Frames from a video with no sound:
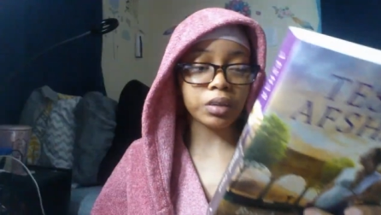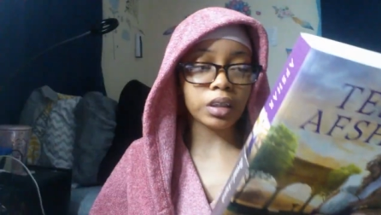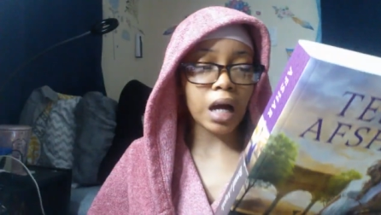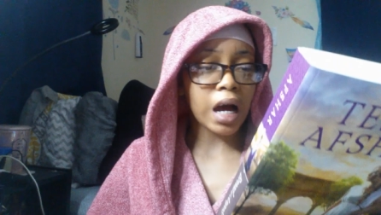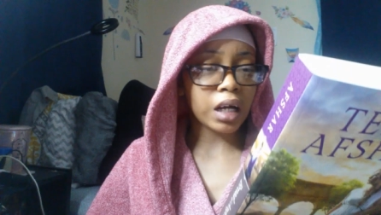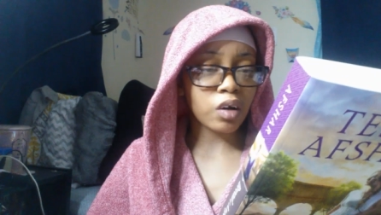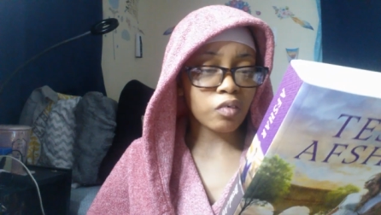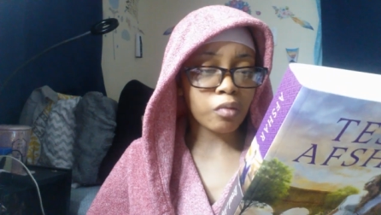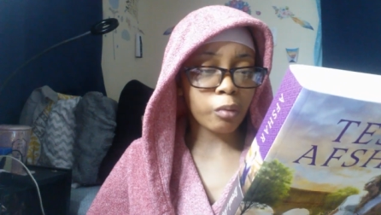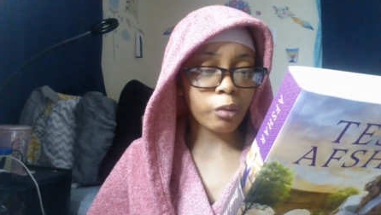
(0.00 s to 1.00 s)
one, I
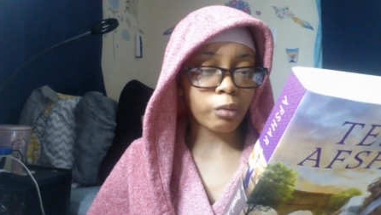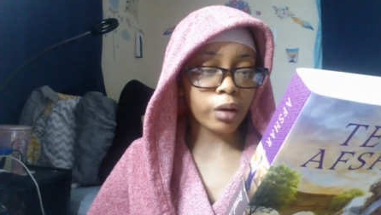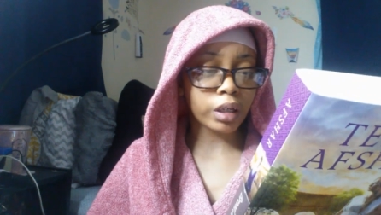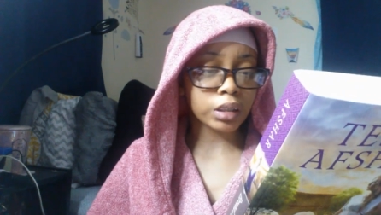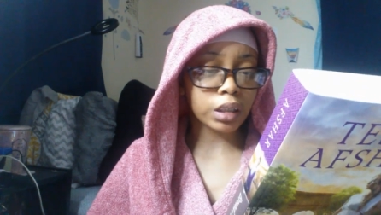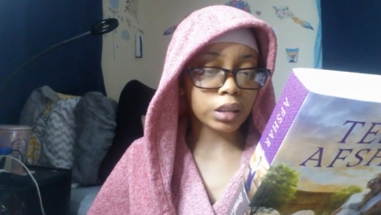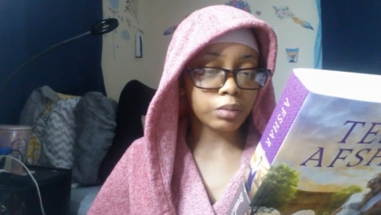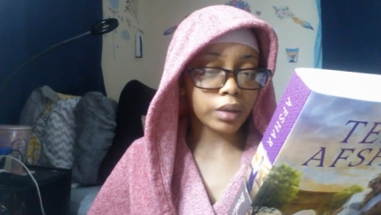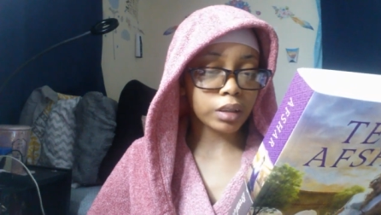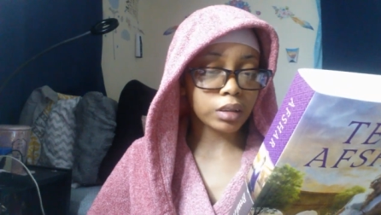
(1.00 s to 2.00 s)
don't remember where it
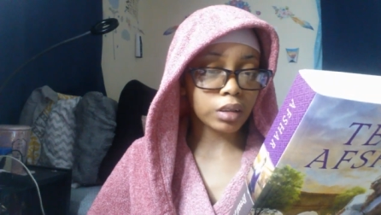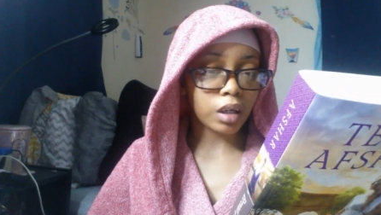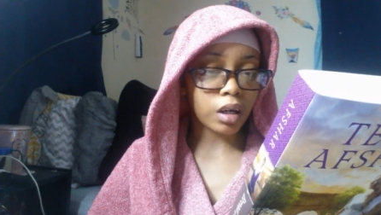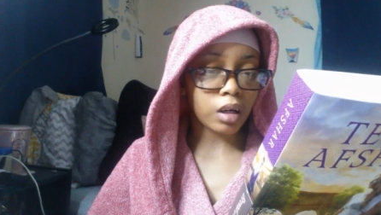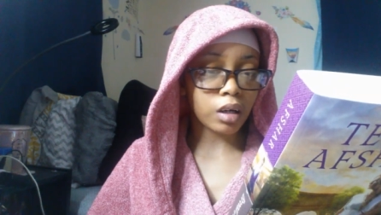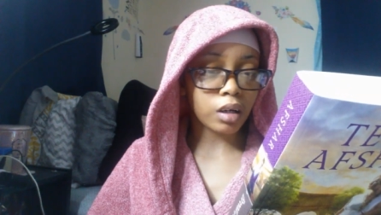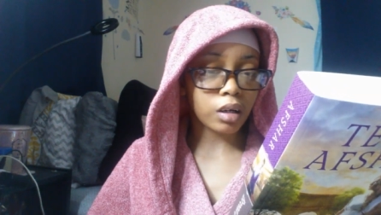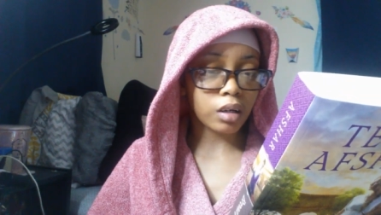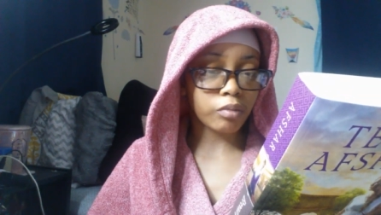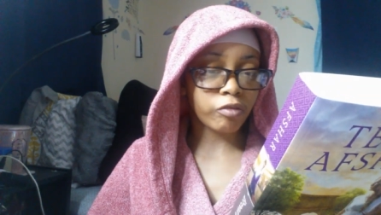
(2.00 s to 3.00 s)
takes place.
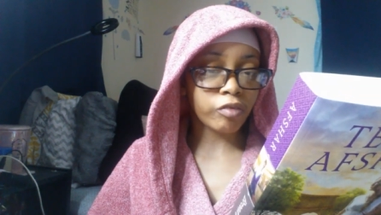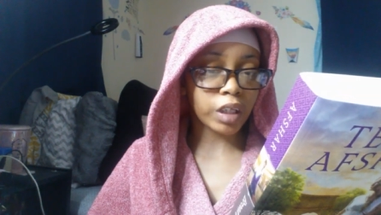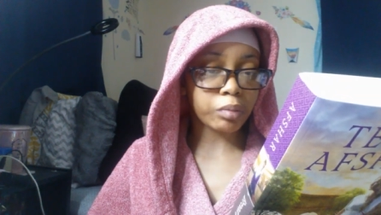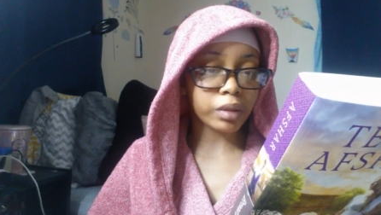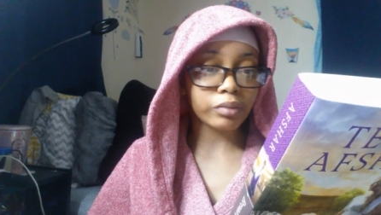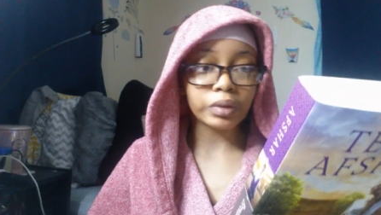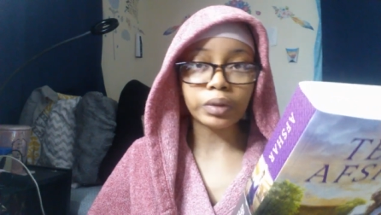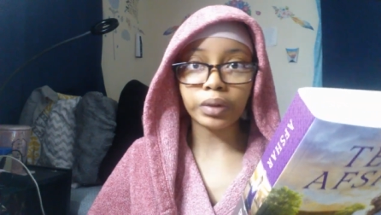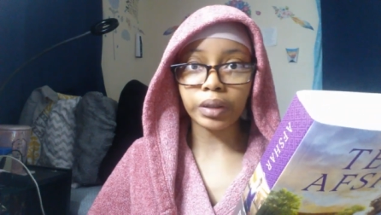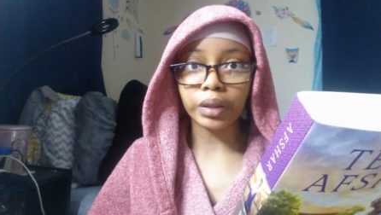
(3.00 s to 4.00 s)
Um, Philippa.
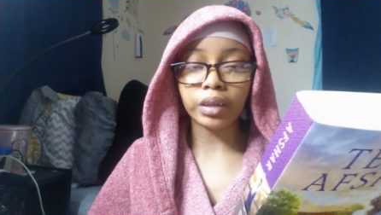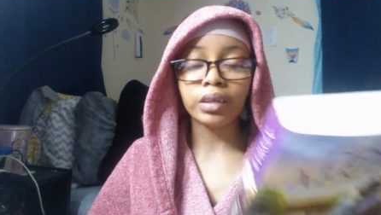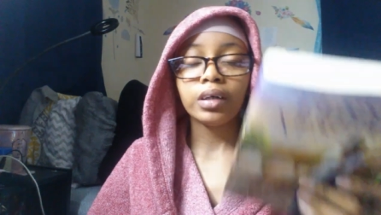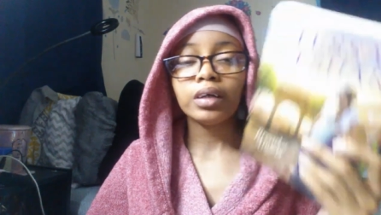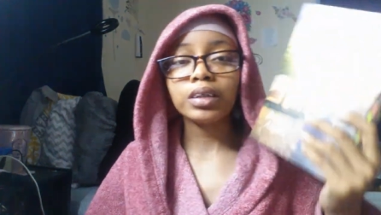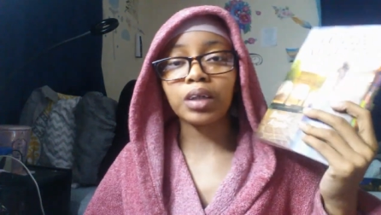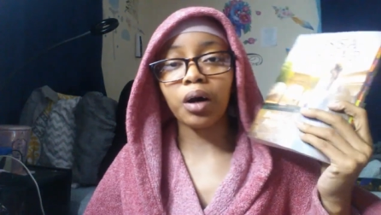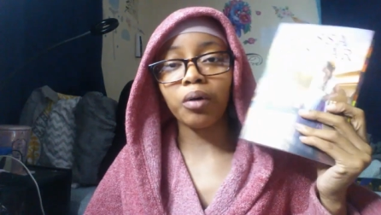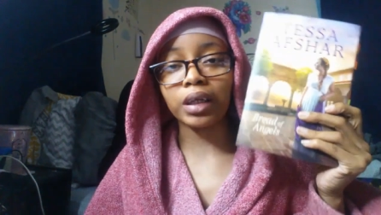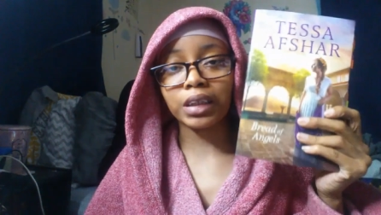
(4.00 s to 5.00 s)
Duh. So